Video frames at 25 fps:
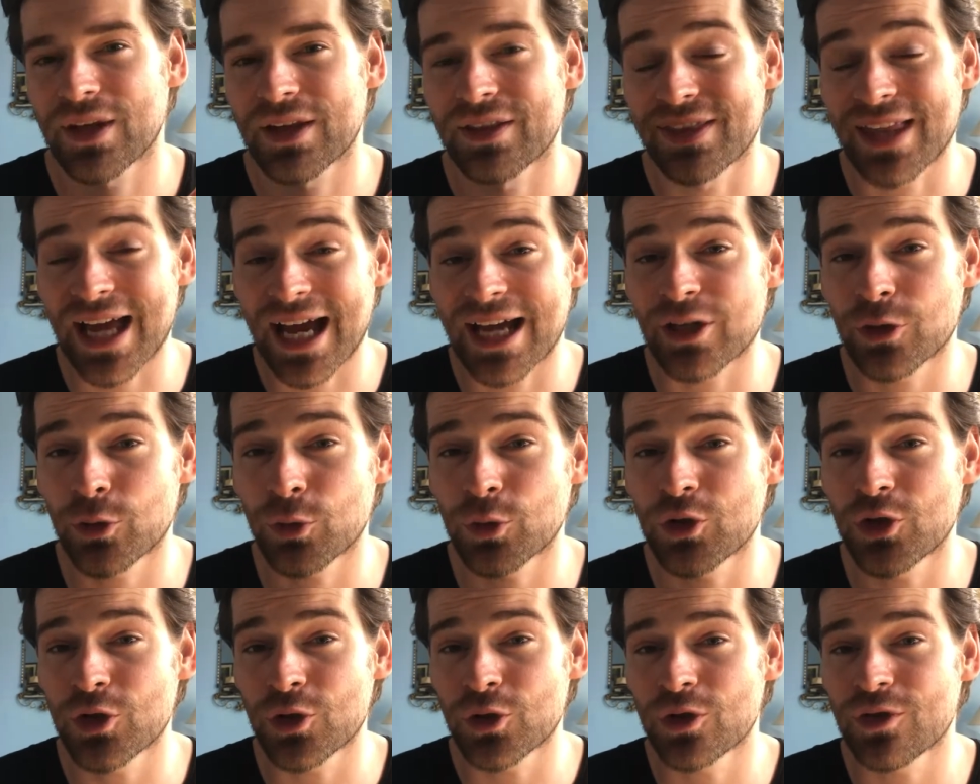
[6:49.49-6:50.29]
that
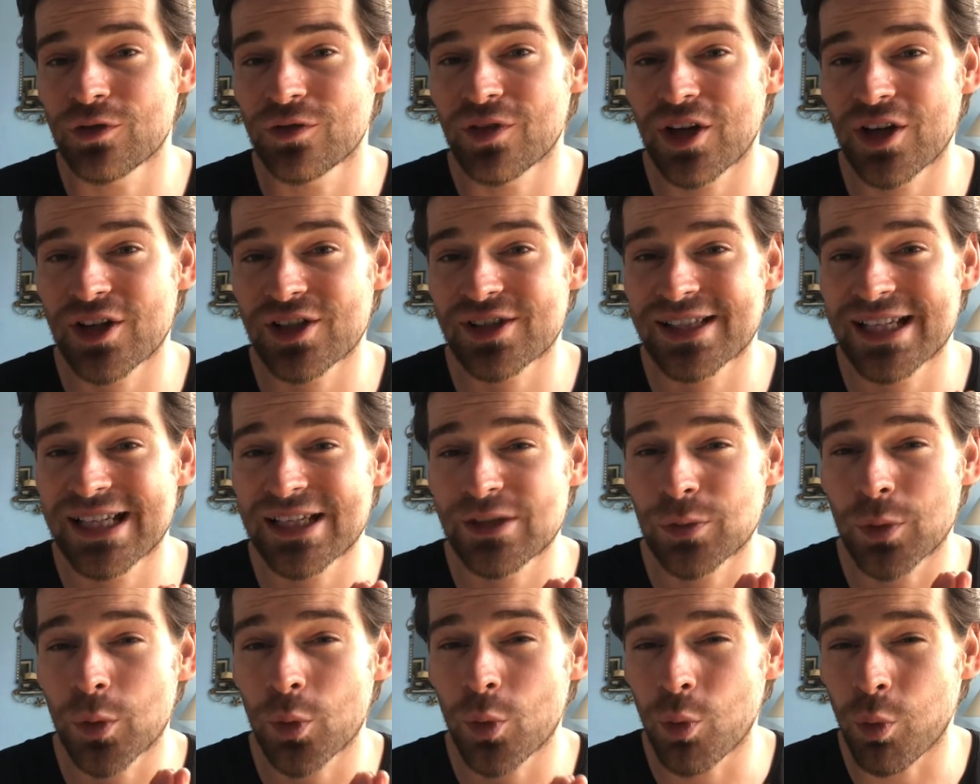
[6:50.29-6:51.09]
your
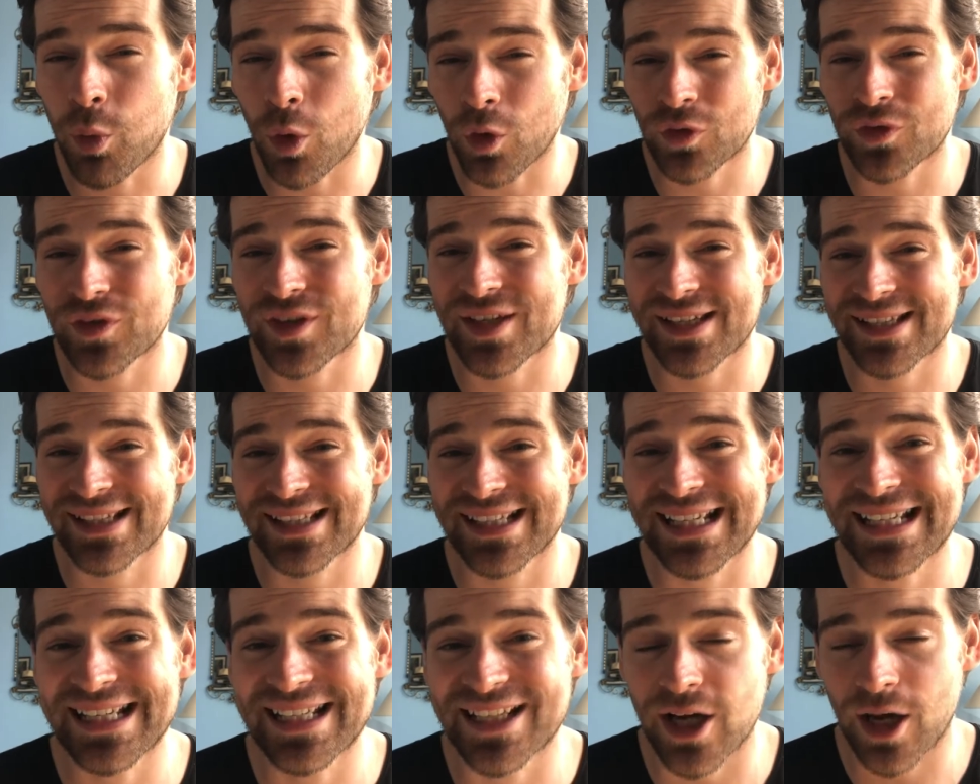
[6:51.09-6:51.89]
universities will want to
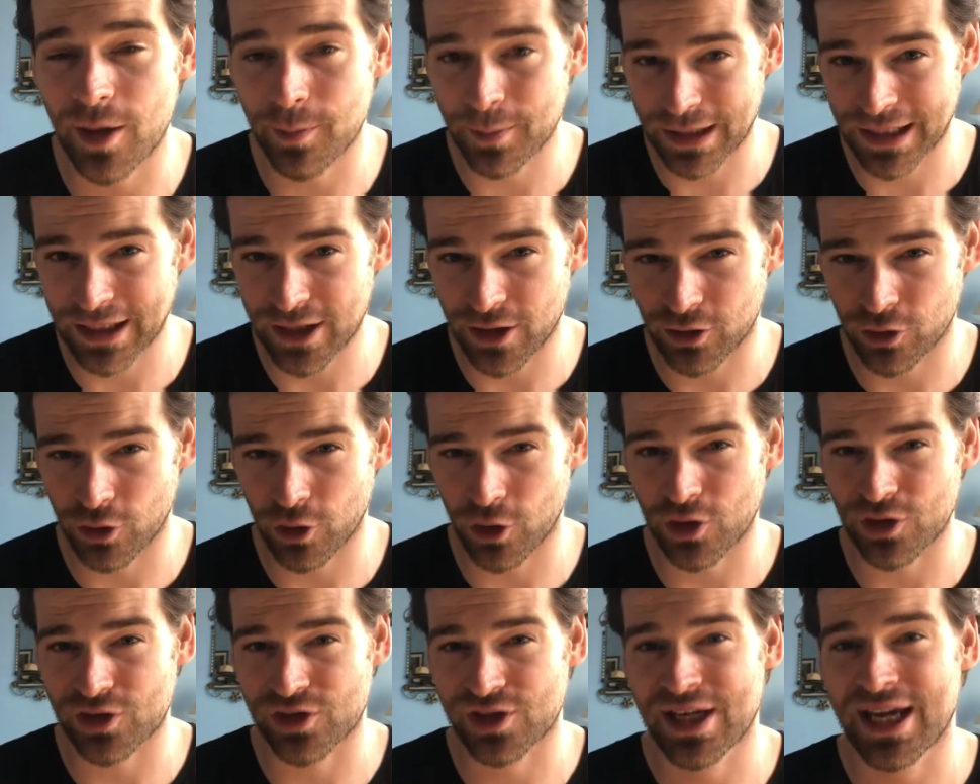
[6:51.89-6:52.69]
see coming
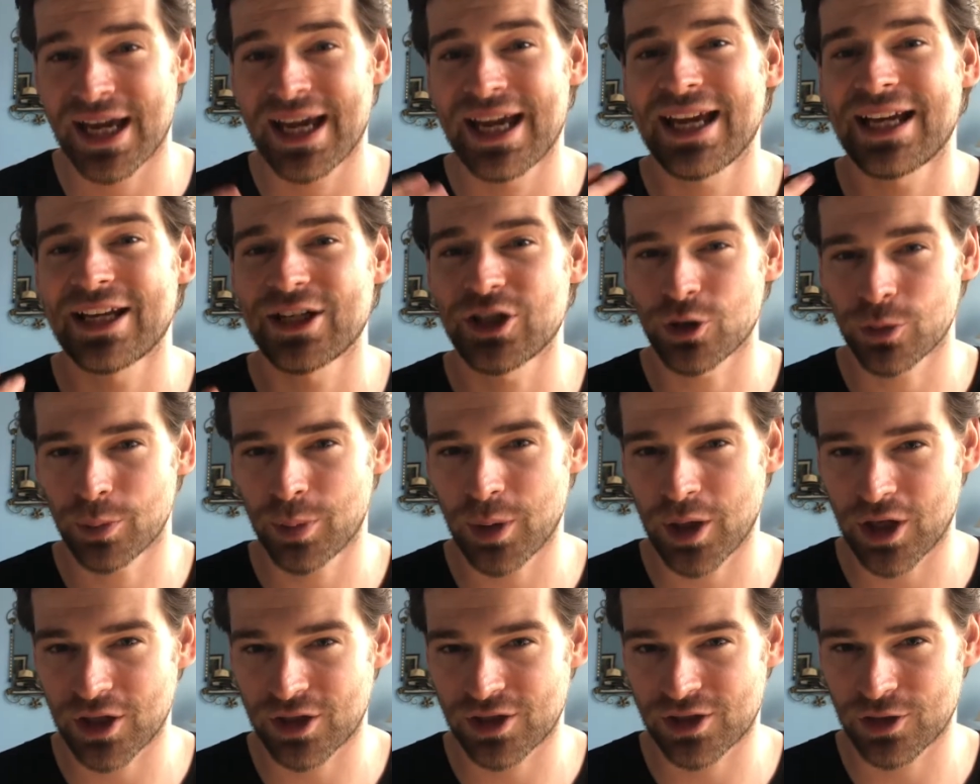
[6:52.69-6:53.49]
across in your
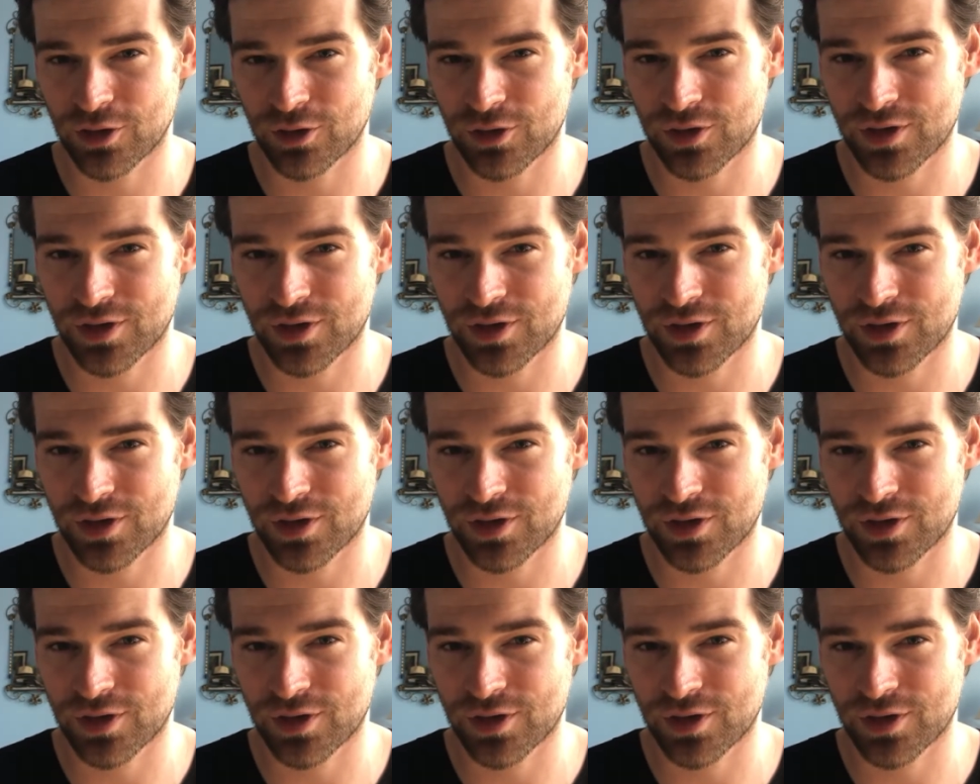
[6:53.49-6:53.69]
personal